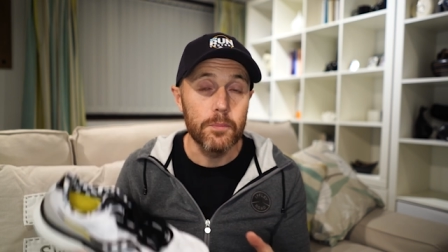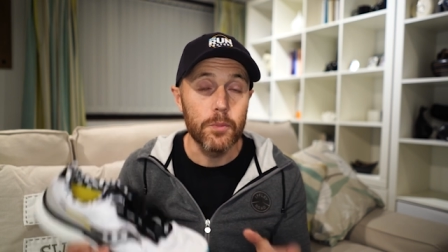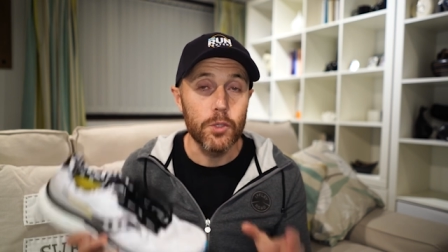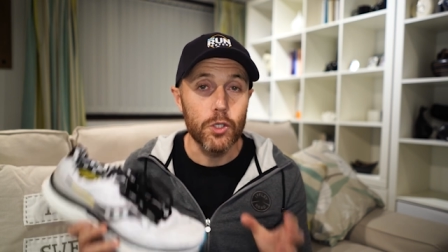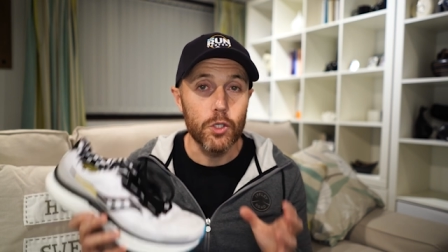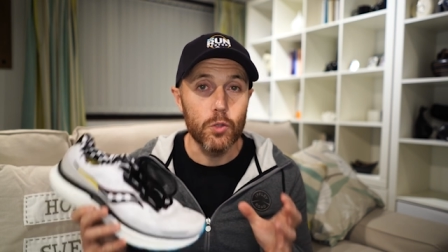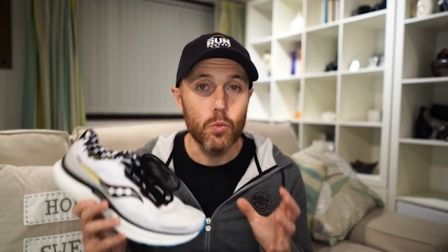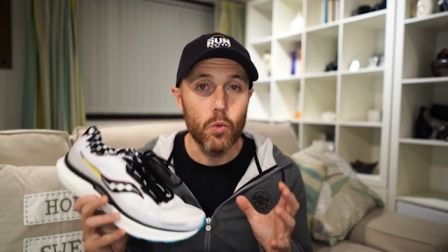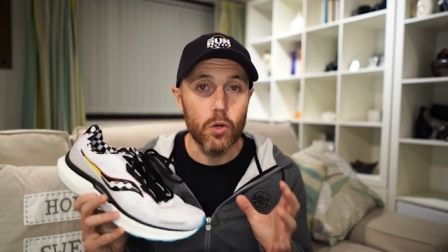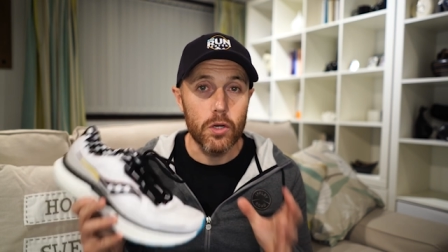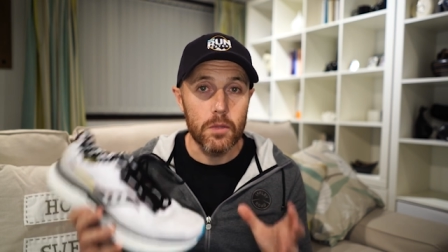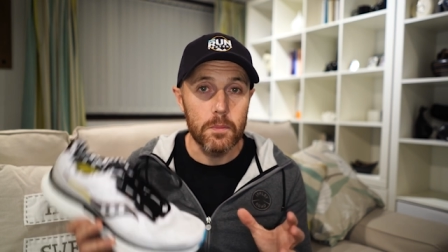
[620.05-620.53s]
but
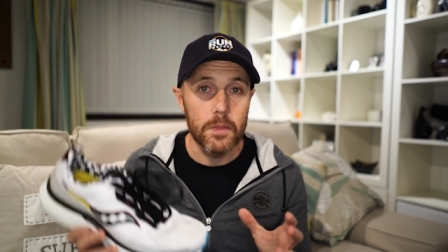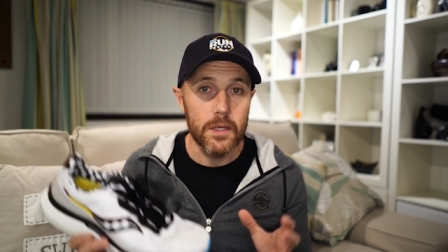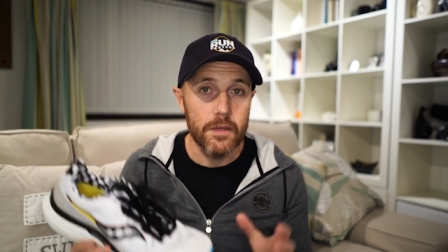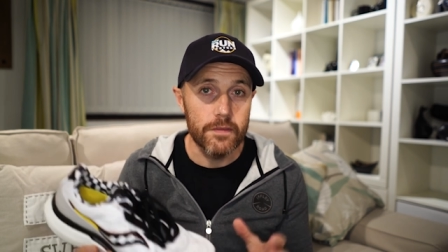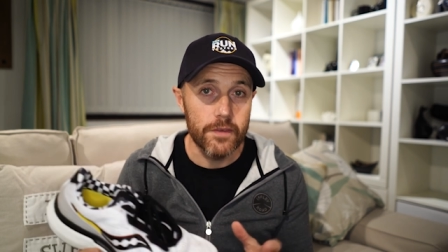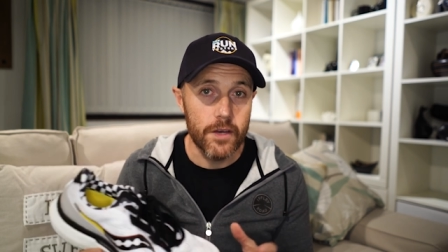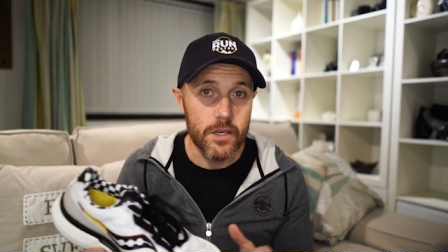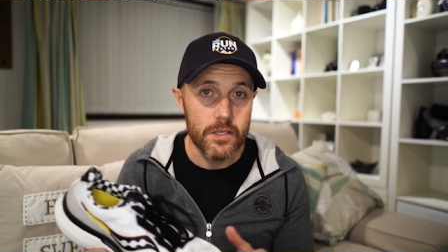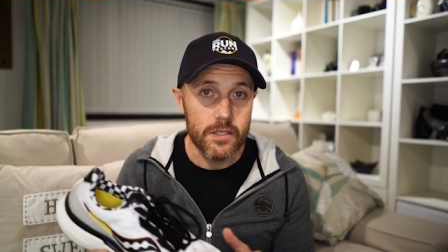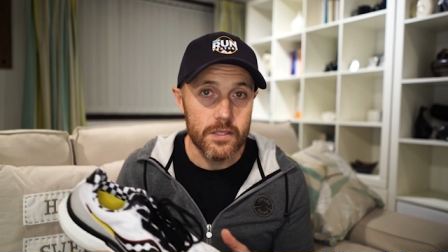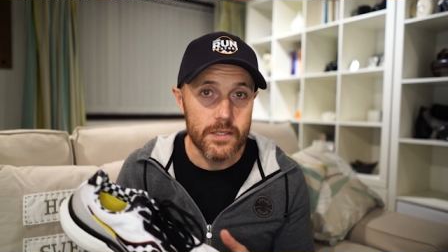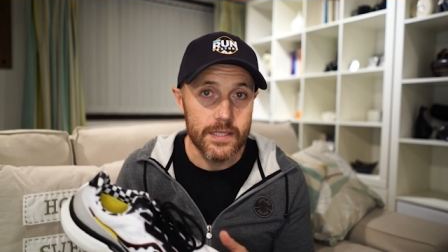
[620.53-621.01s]
you want a bit
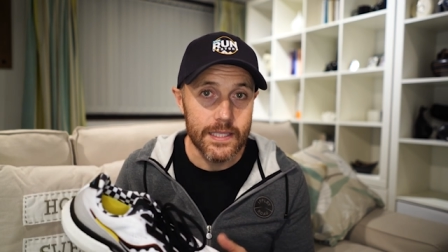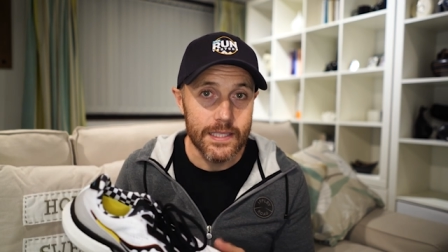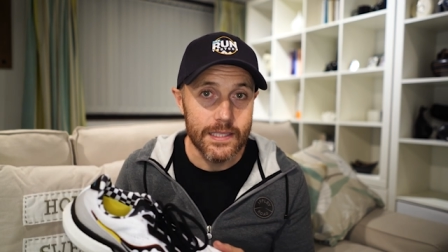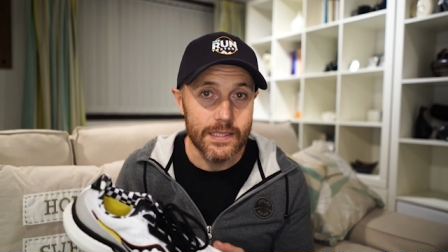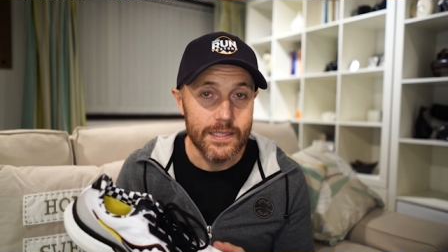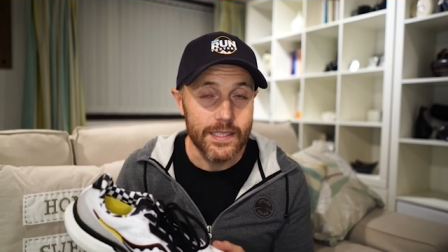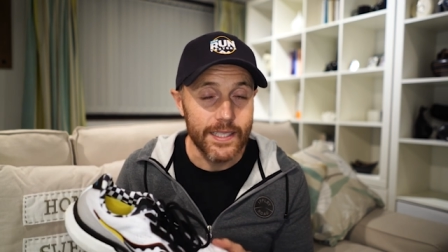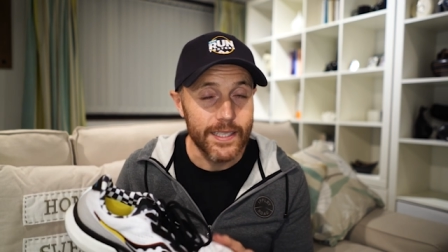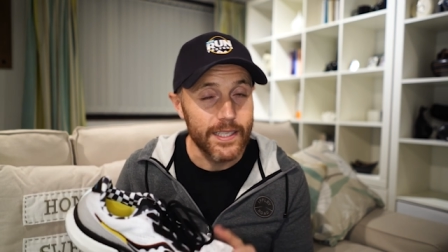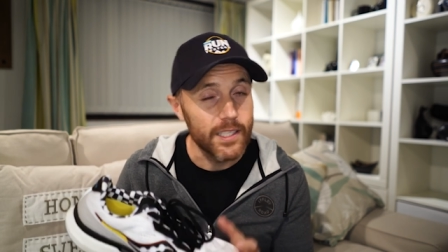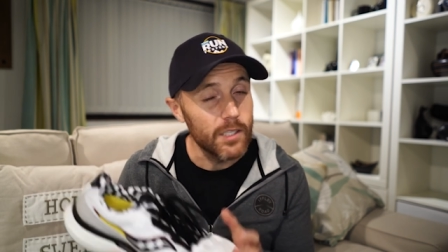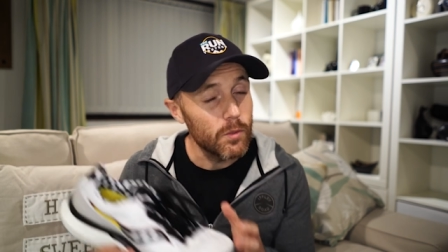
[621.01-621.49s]
of
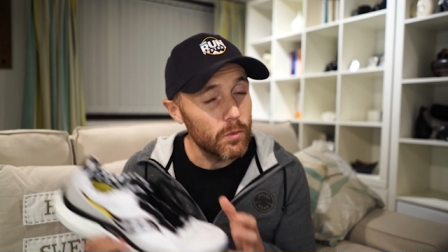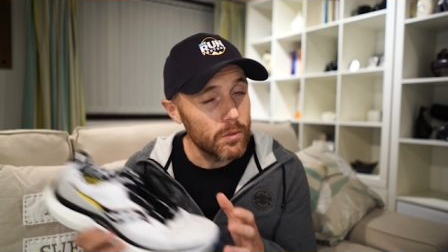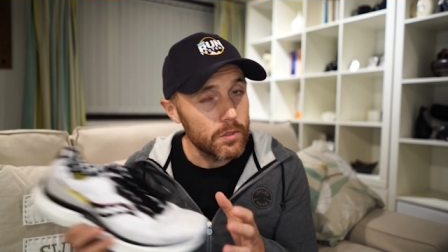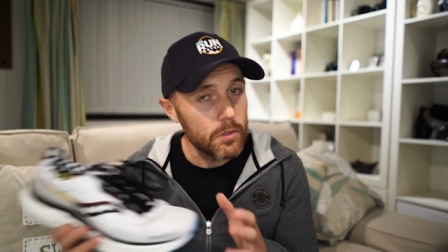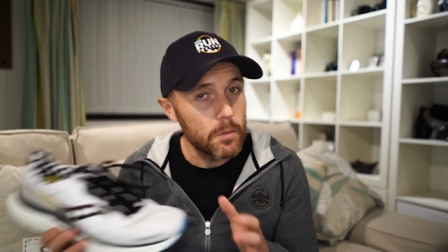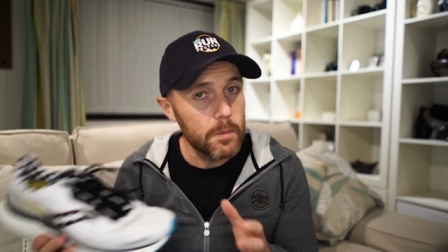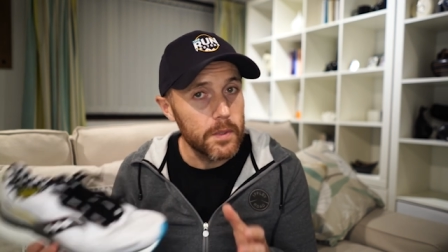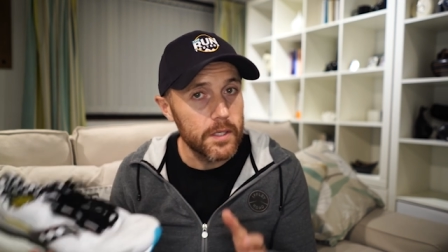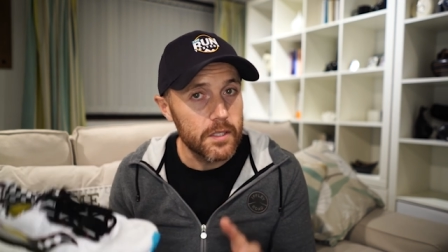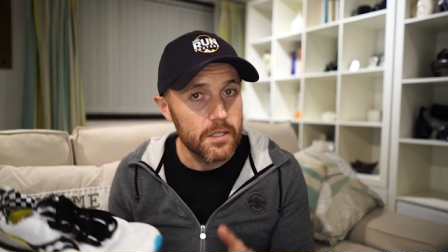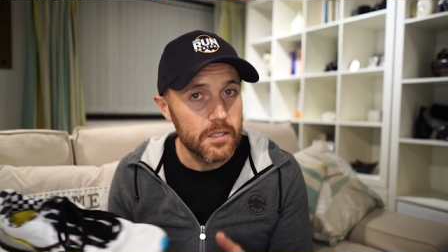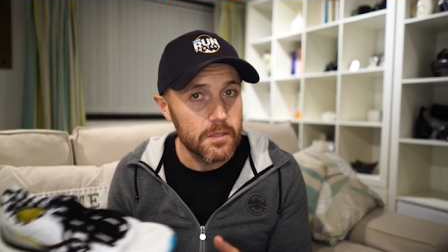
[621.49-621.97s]
versatility and you want
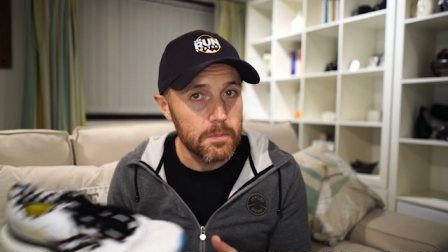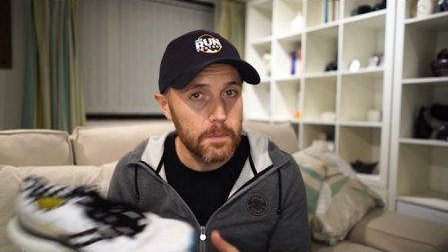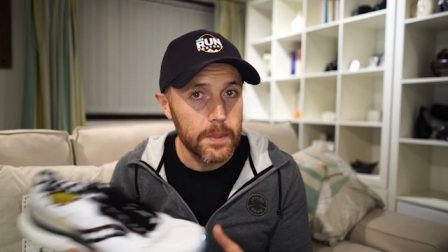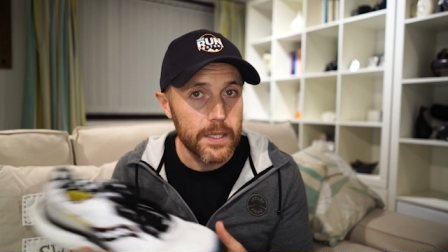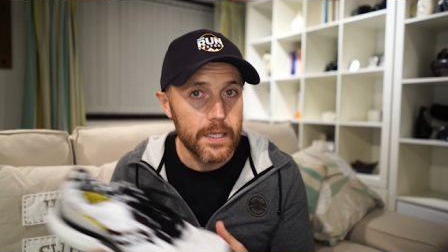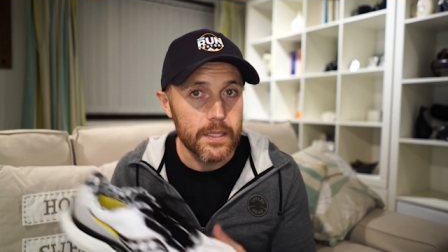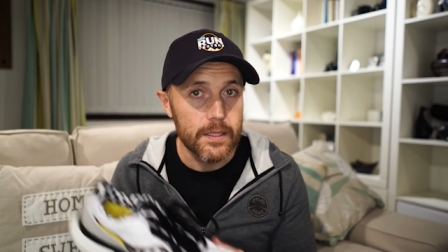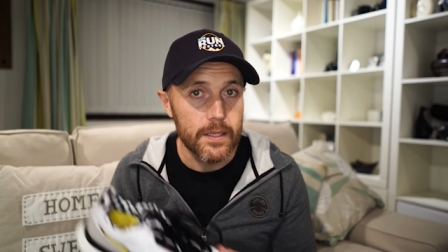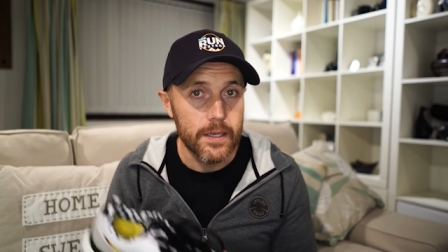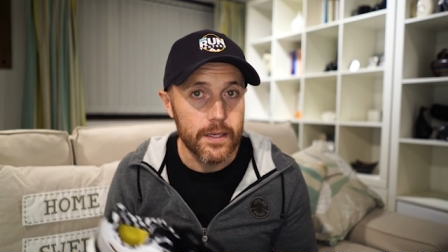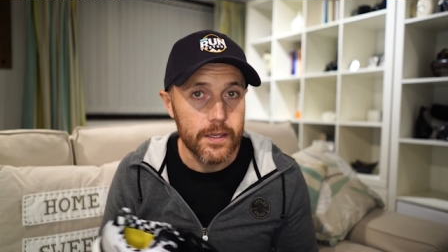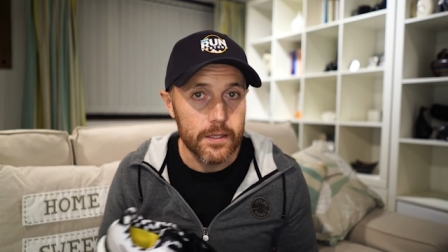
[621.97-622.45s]
to do a bit of
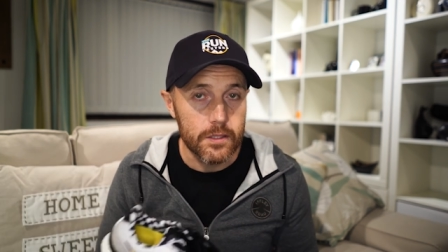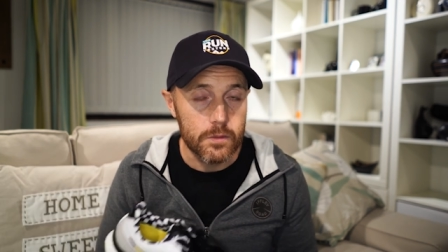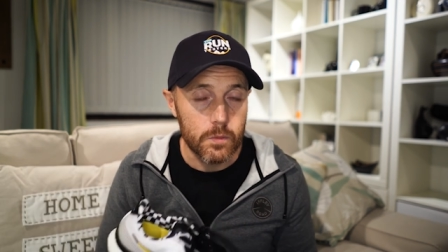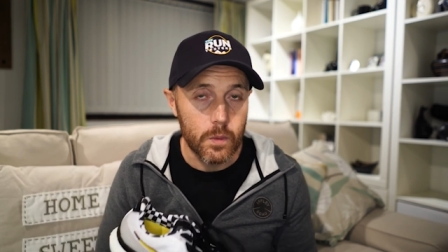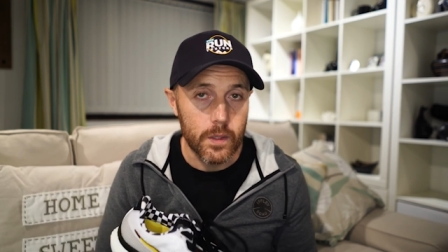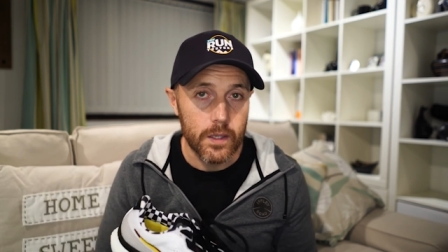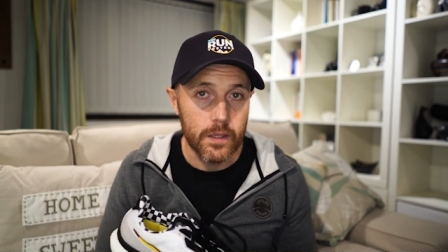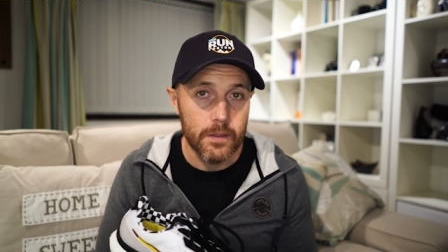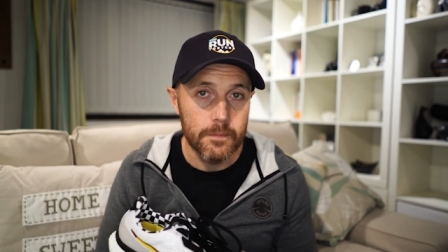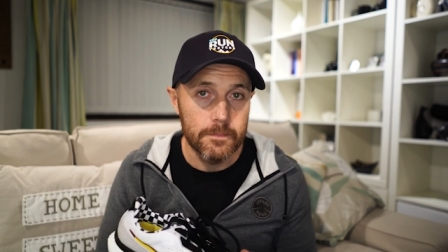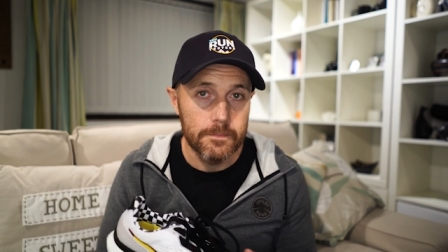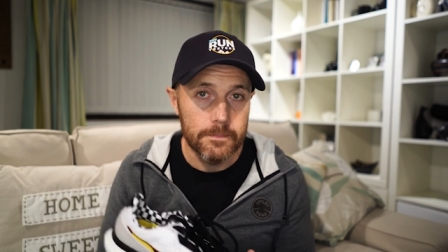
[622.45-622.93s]
speed in it as
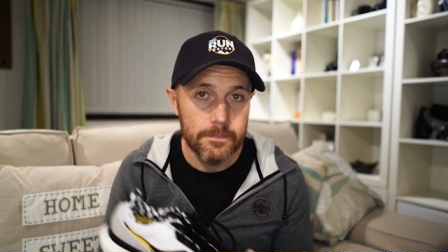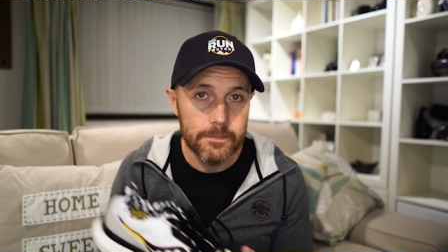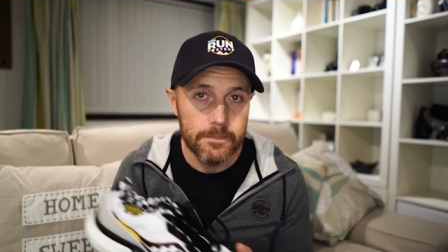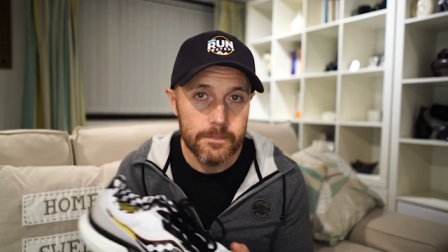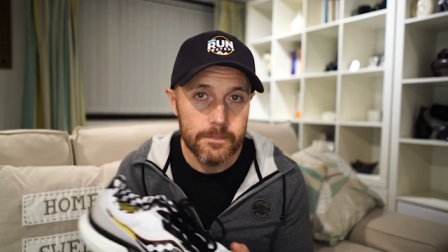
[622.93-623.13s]
well.